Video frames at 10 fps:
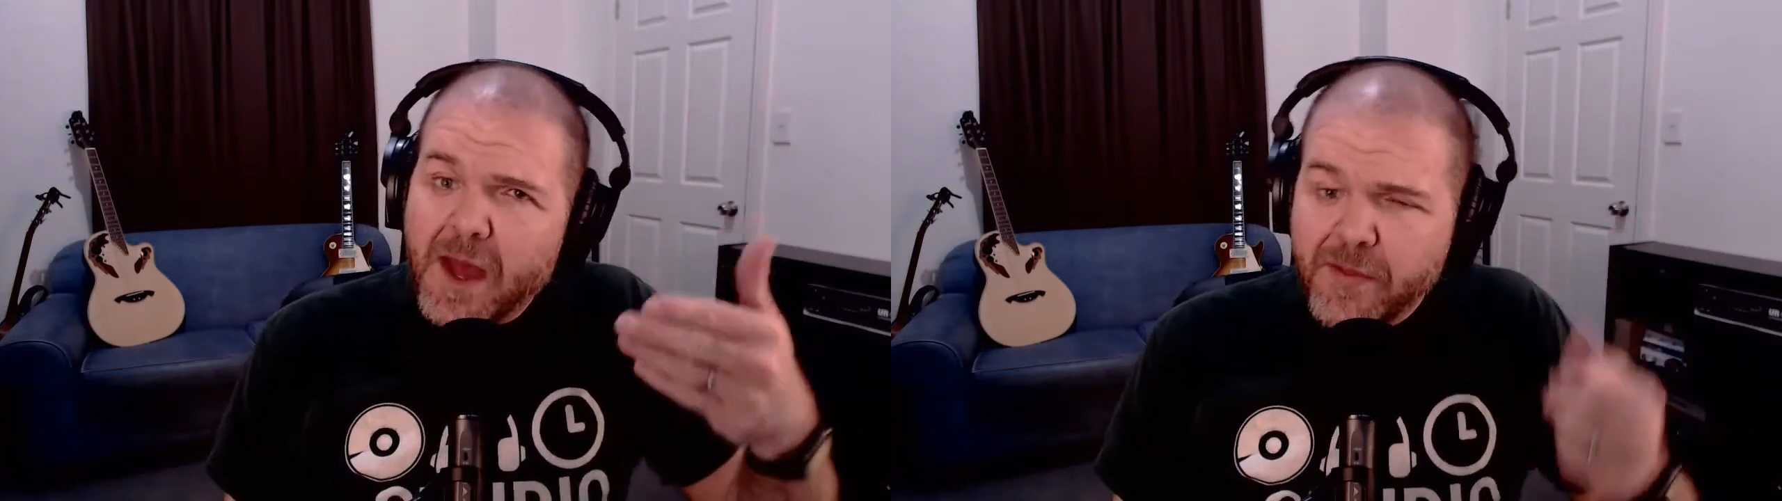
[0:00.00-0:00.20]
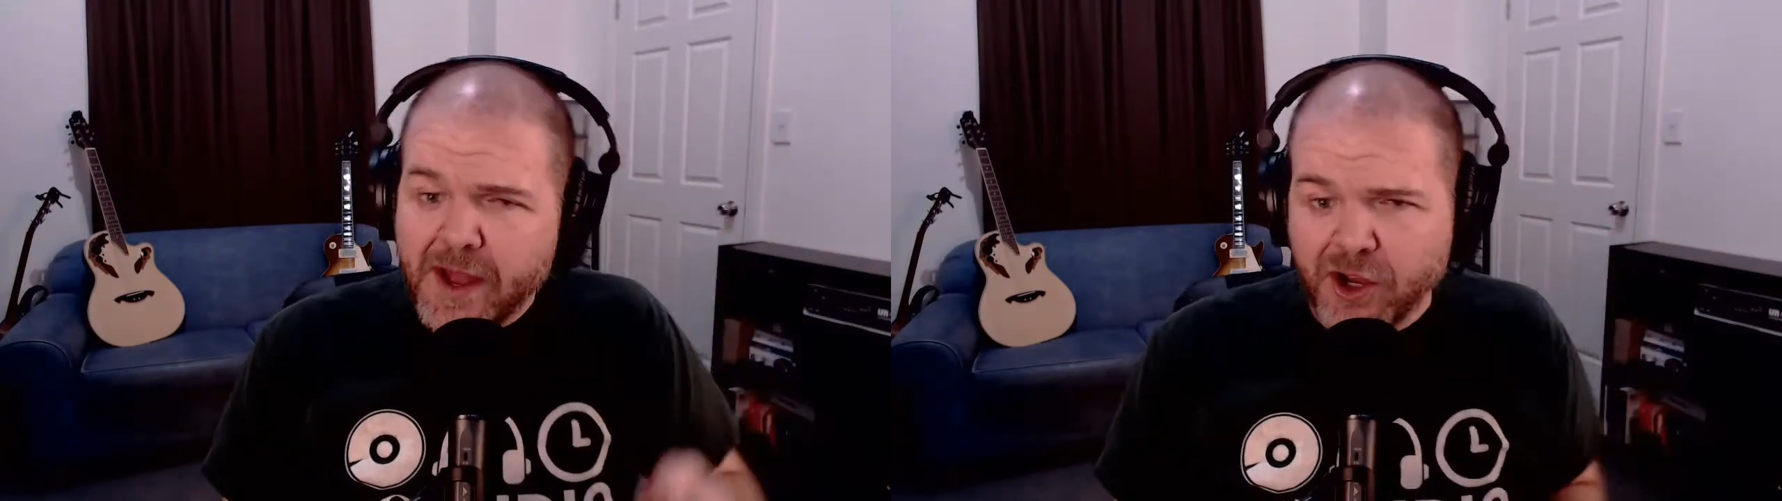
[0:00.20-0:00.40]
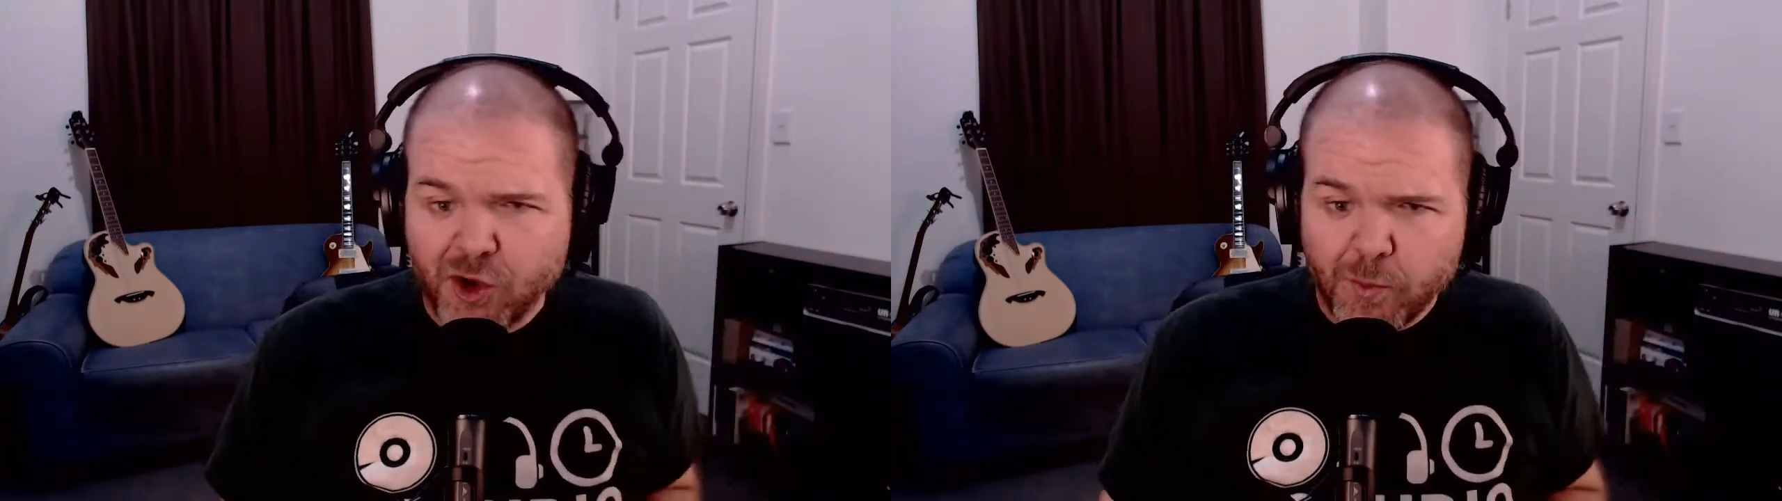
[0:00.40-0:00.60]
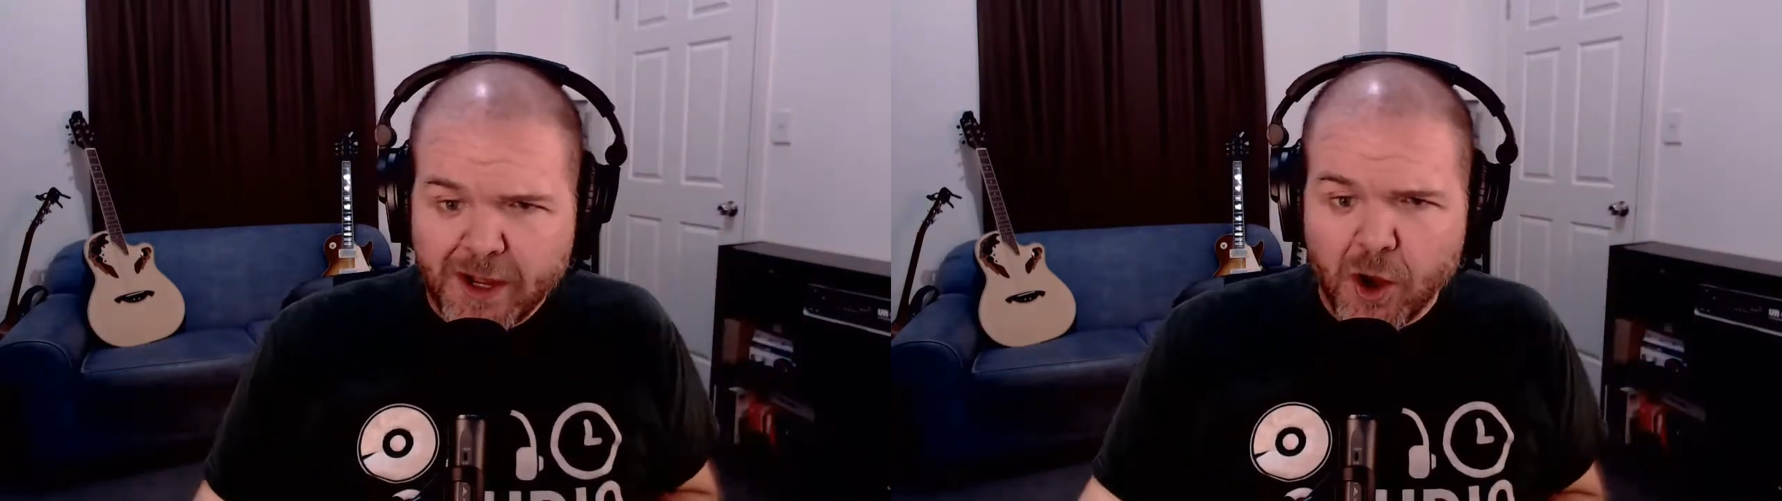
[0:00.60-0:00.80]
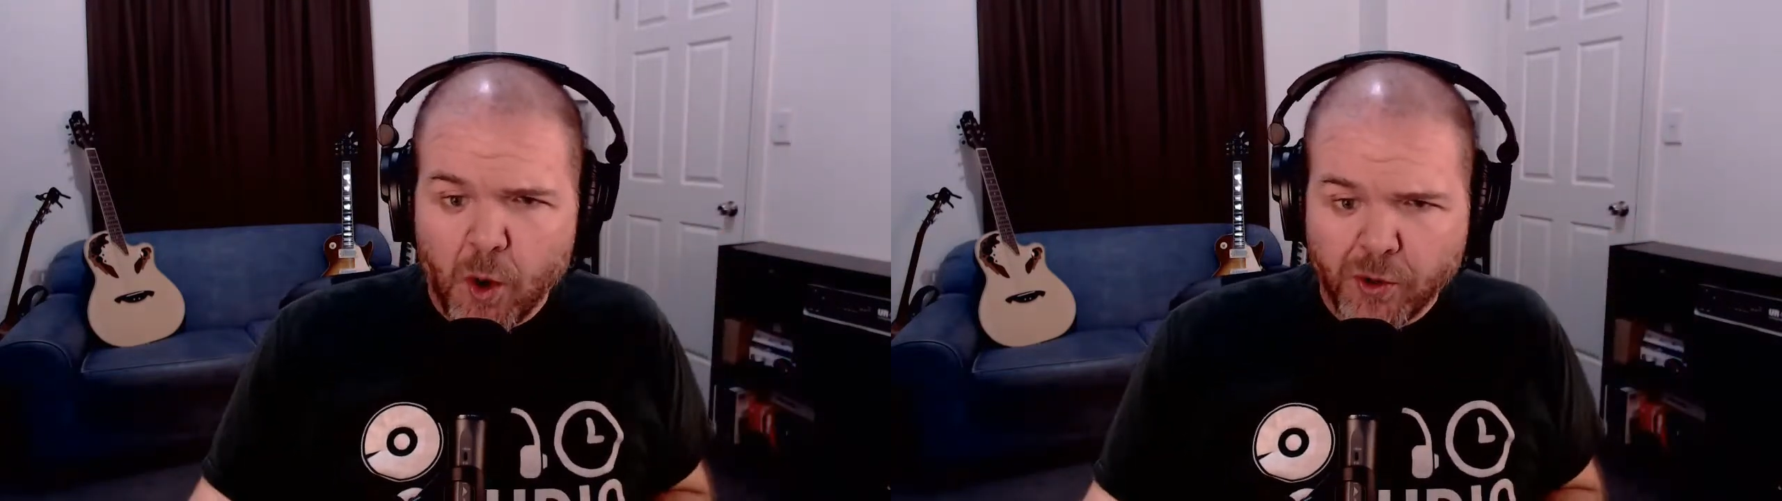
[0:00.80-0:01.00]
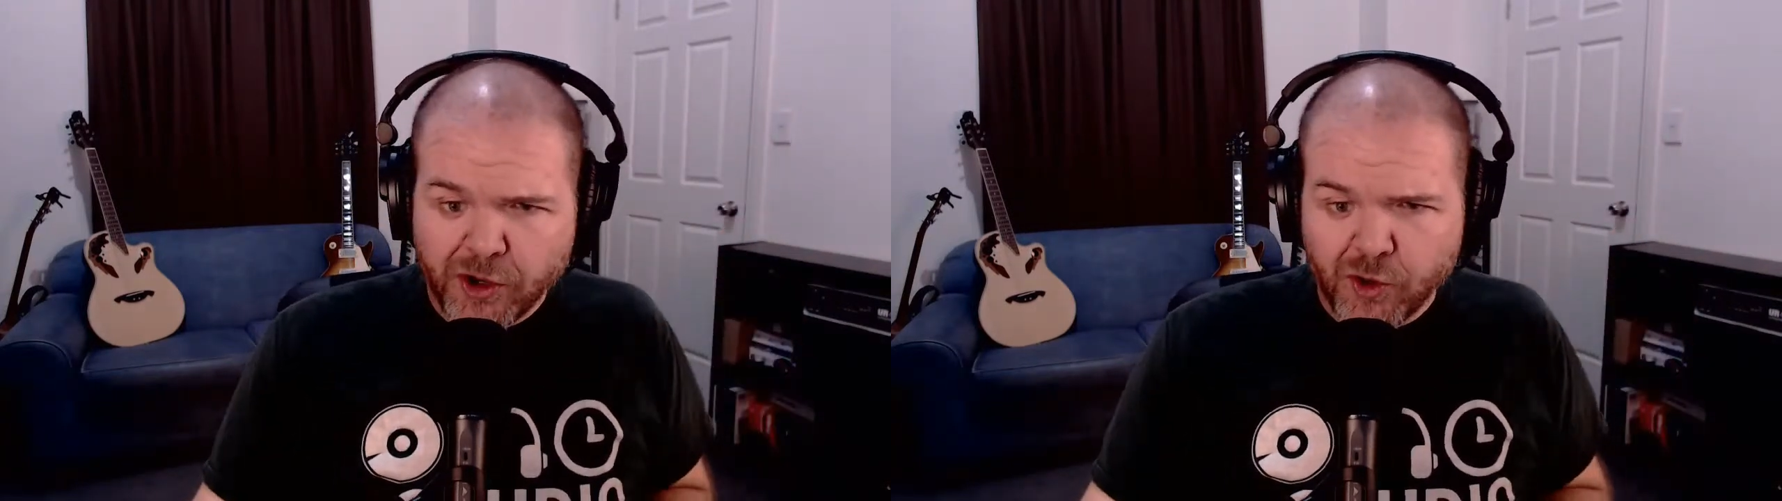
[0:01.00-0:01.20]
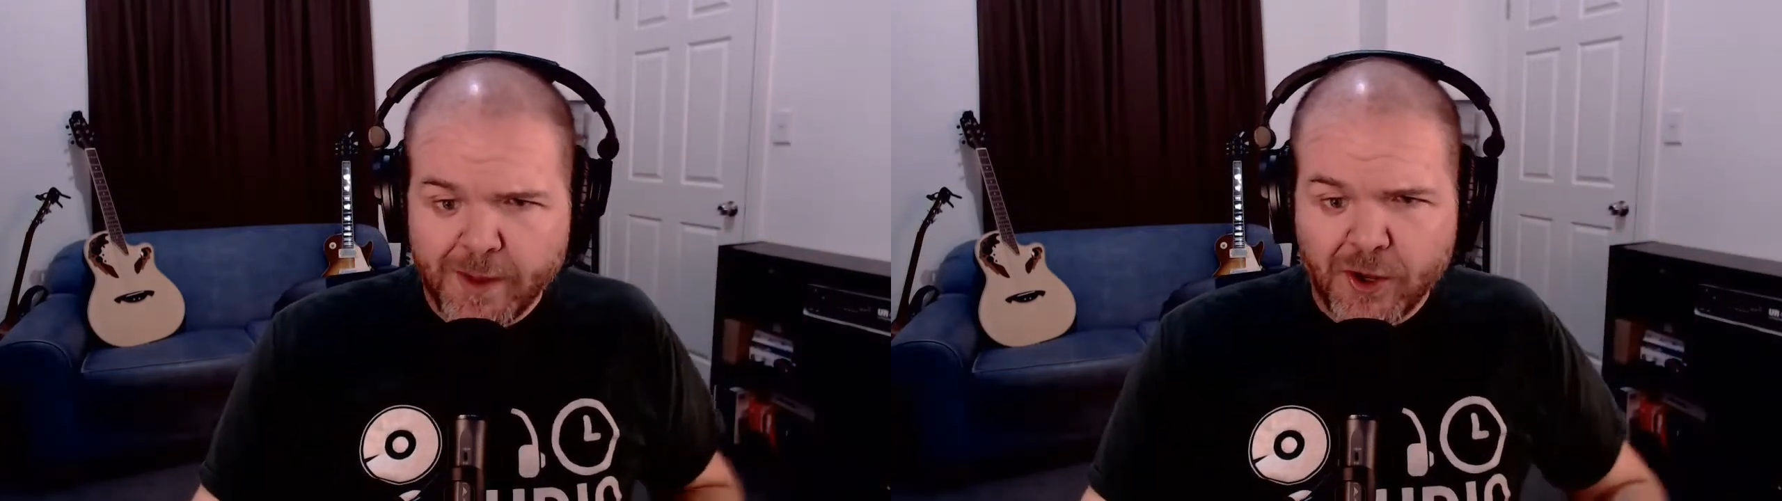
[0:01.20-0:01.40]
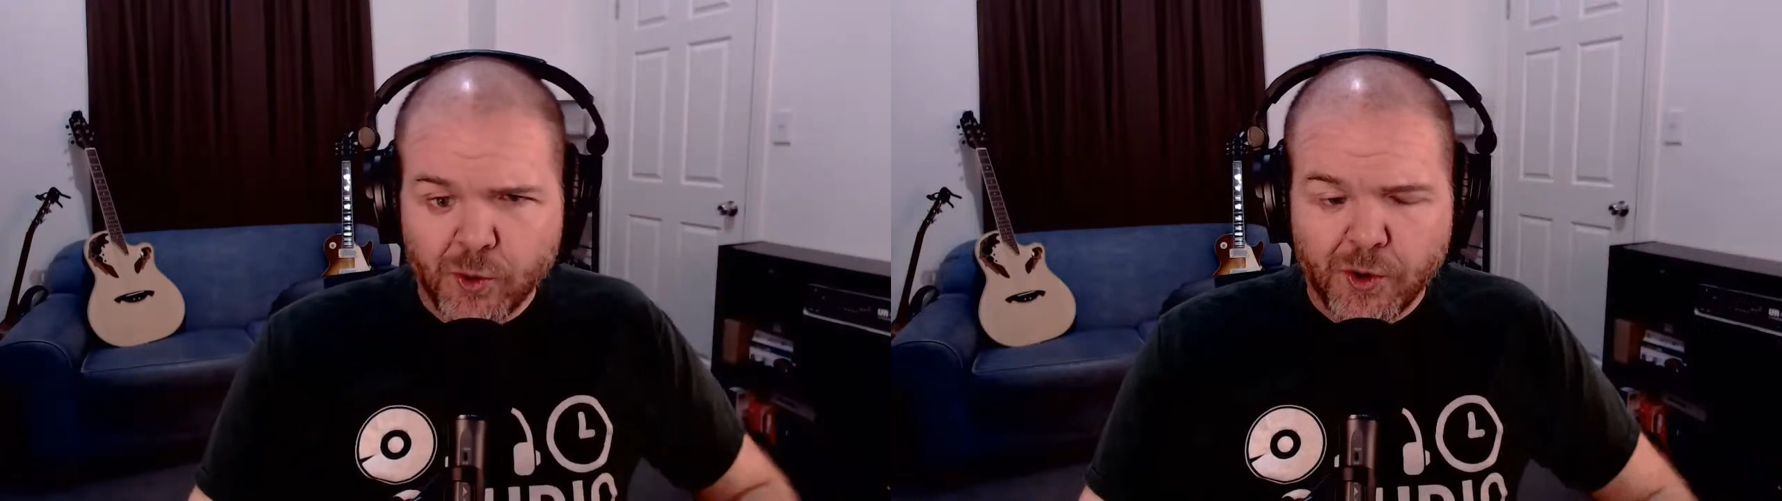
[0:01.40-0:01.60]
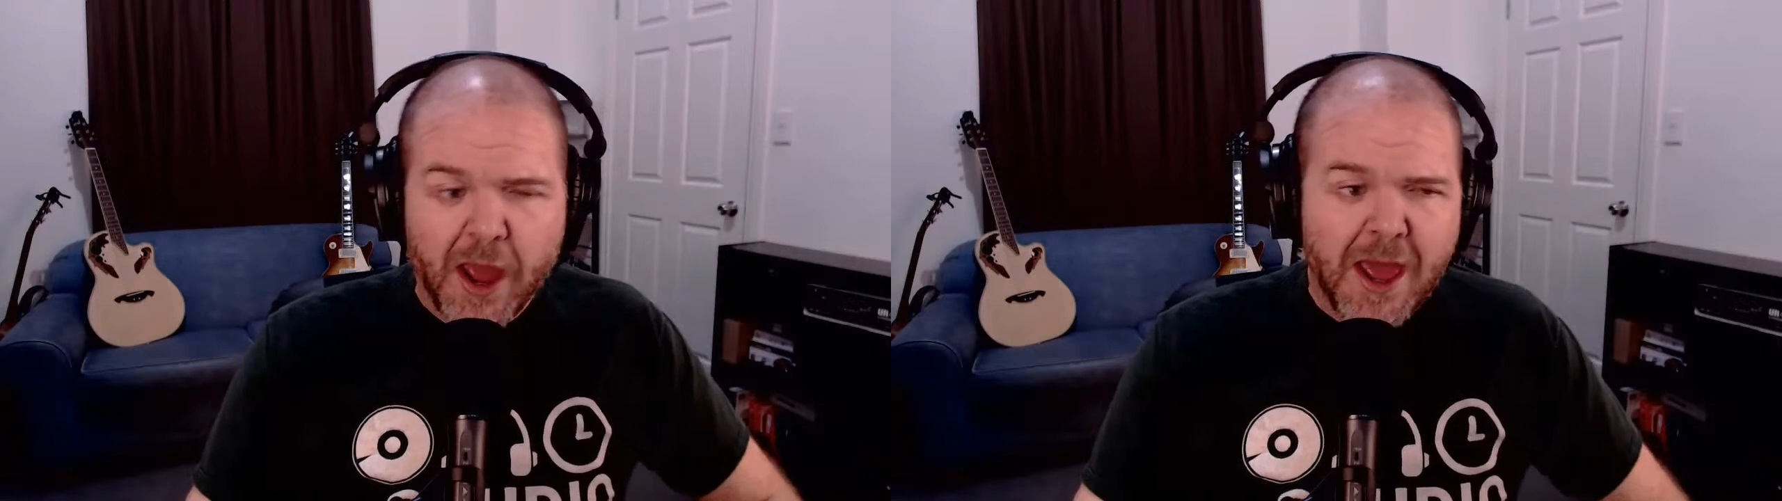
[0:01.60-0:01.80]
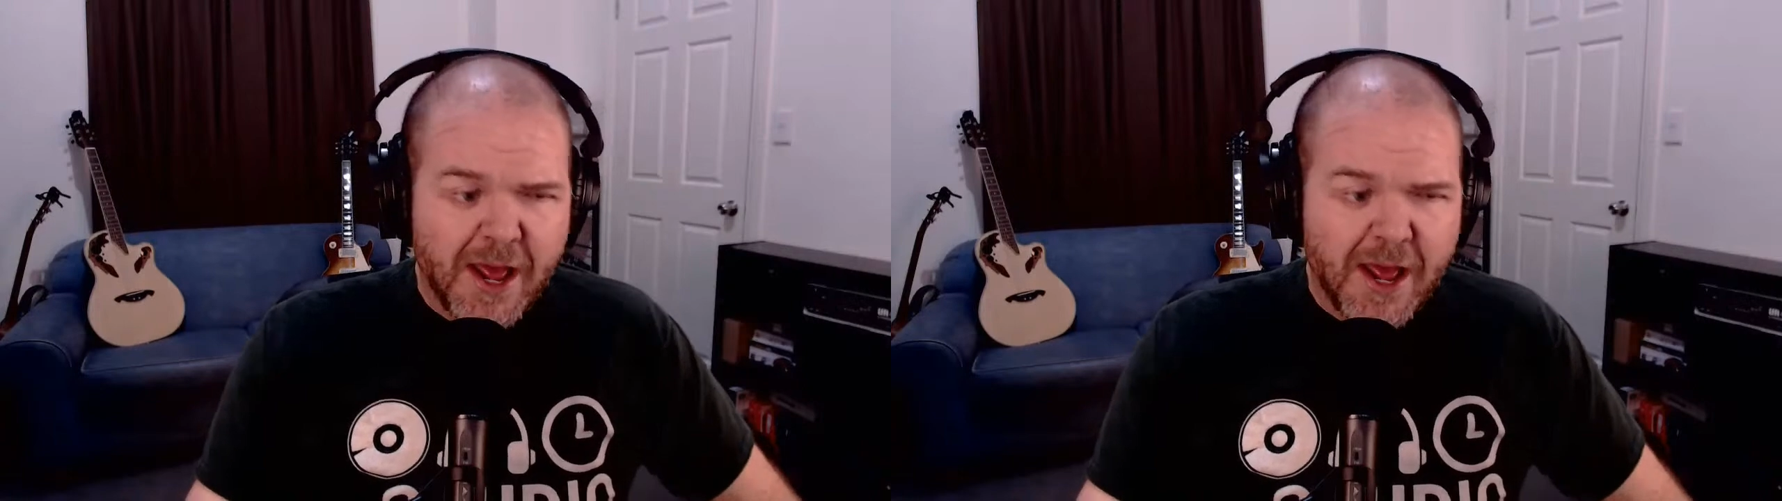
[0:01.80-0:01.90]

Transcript: and then you'll be golden. You'll be good